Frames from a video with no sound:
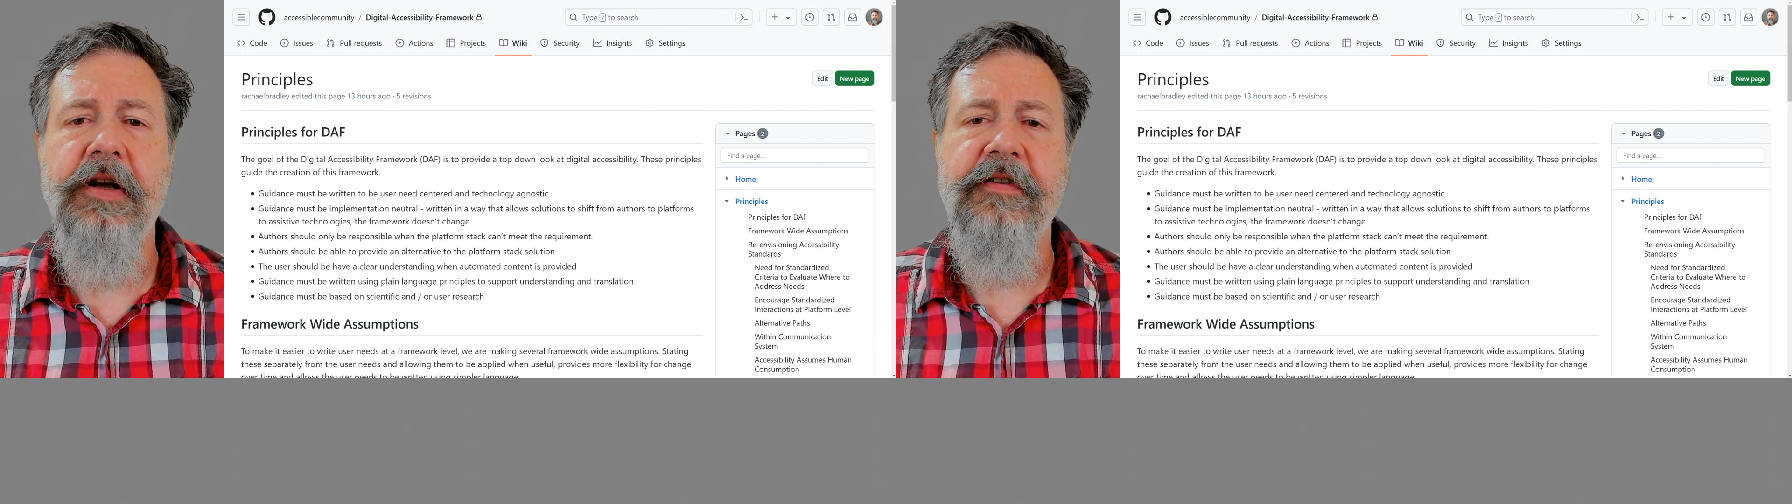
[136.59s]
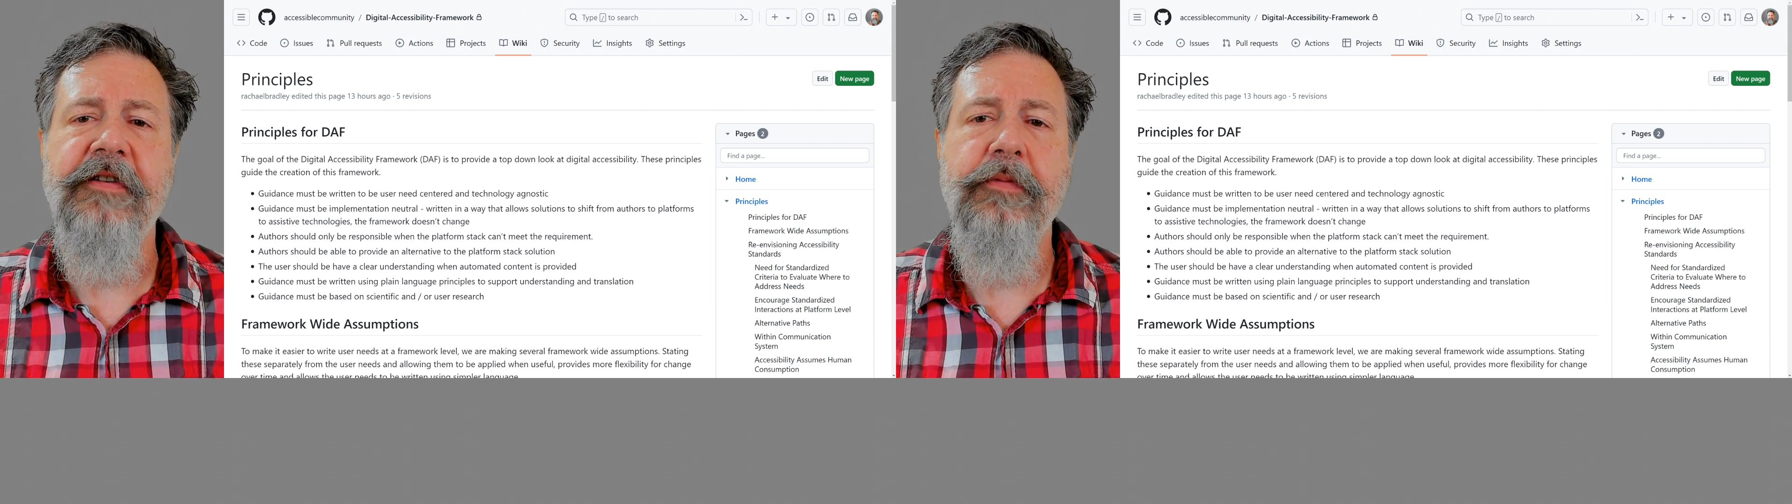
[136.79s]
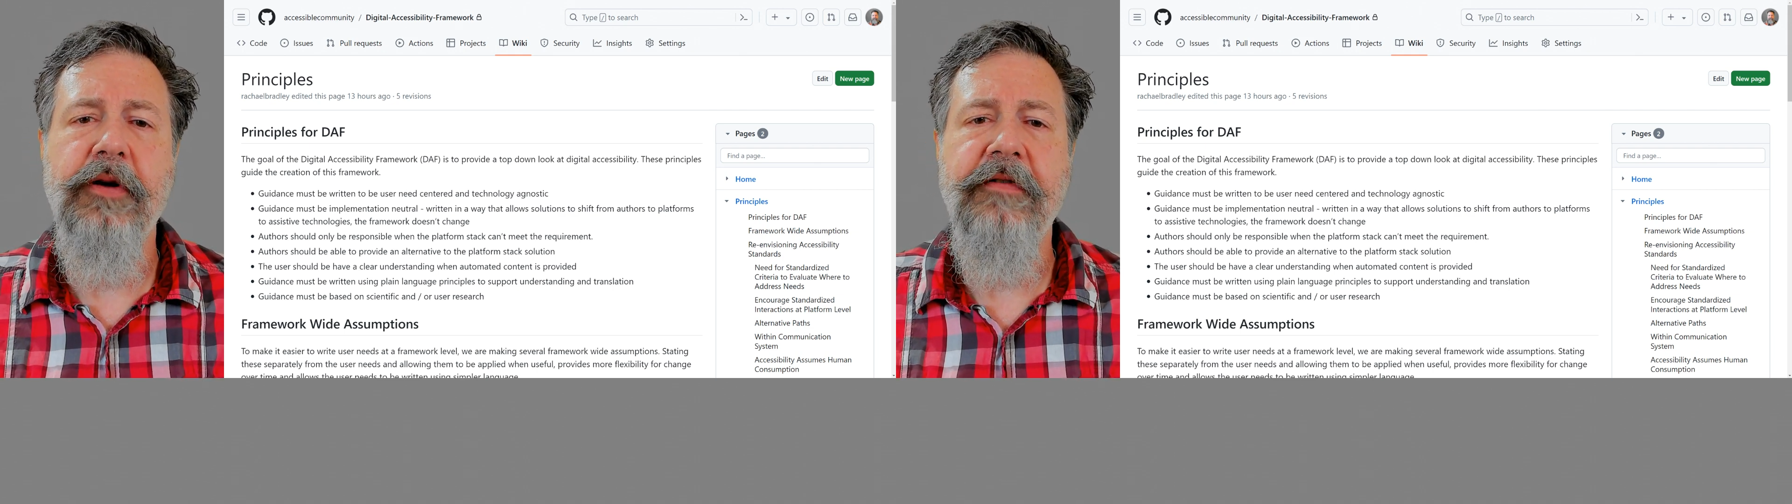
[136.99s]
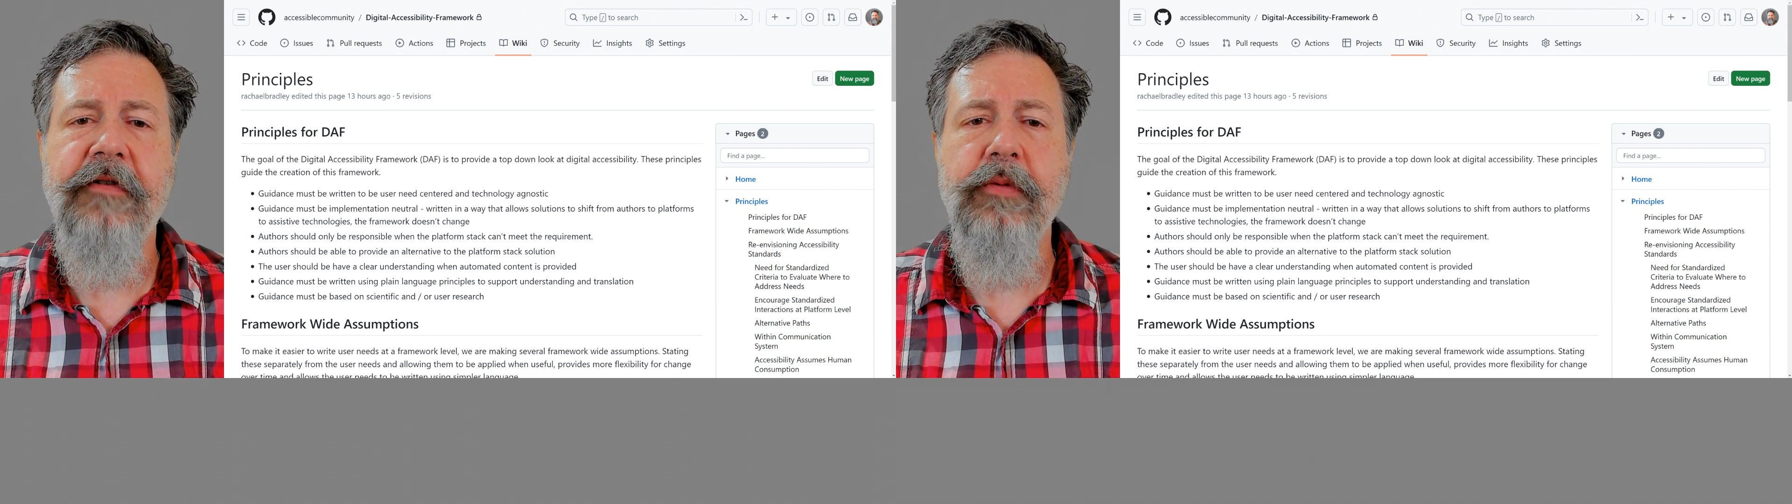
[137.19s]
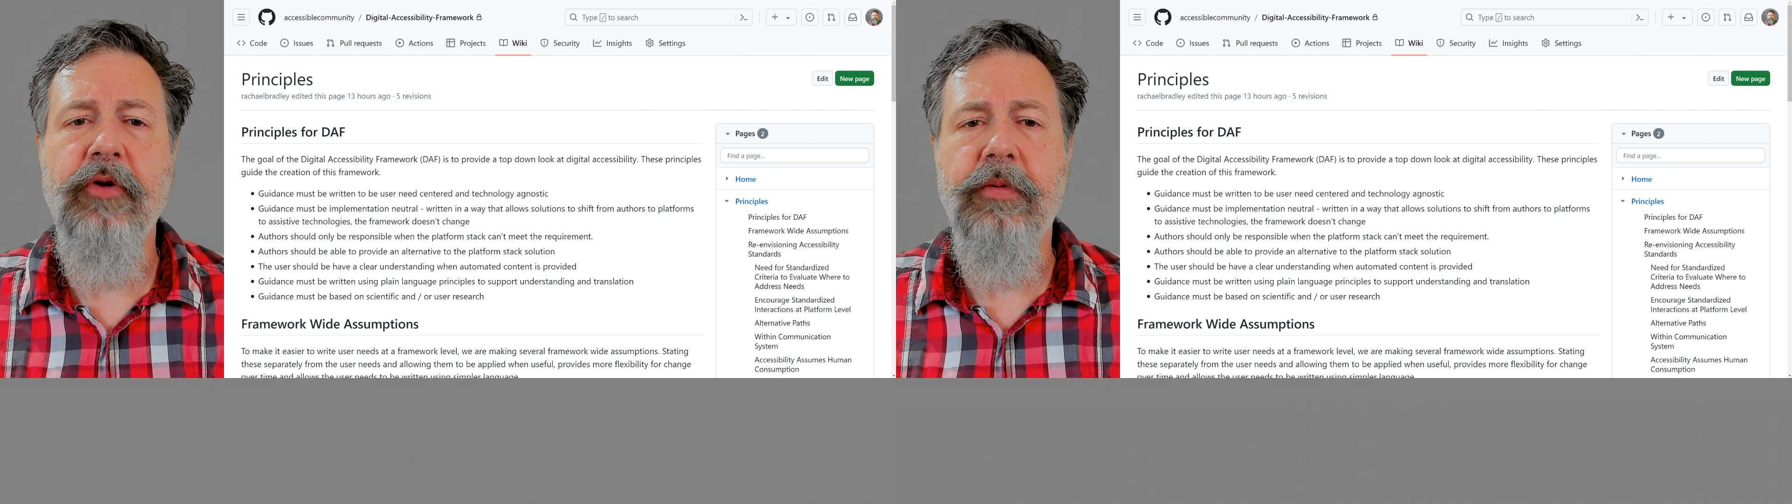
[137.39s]
Accessibility
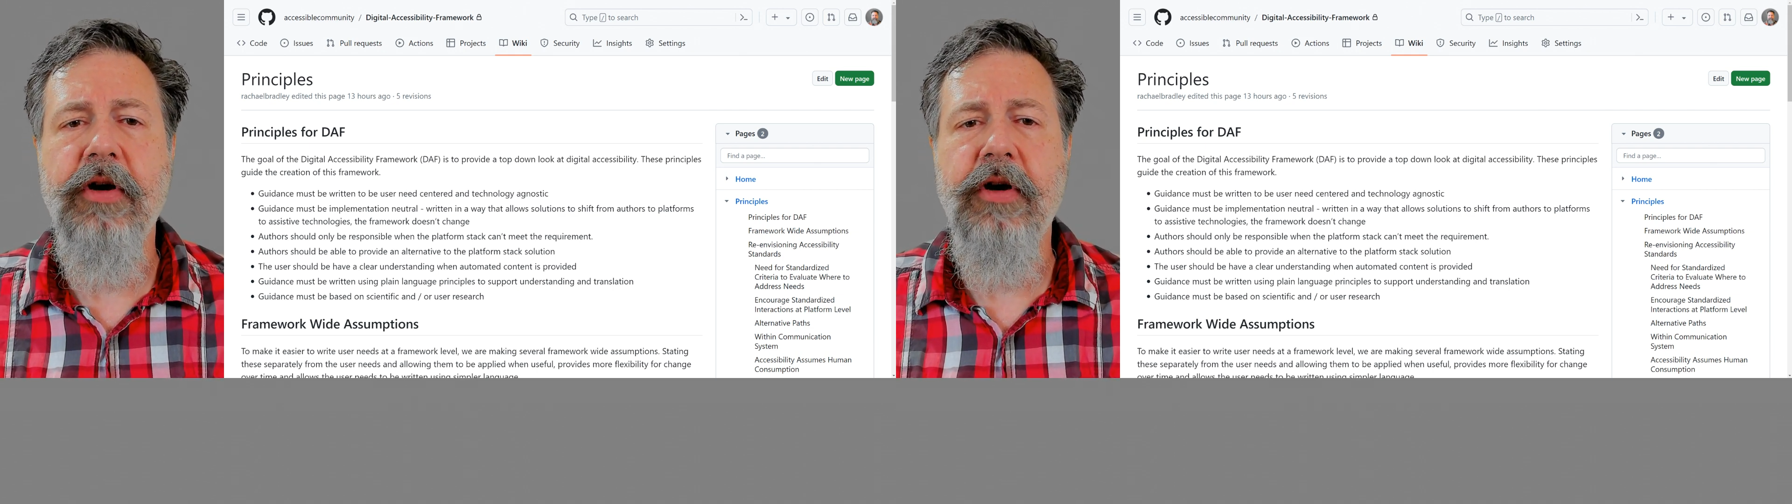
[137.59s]
Framework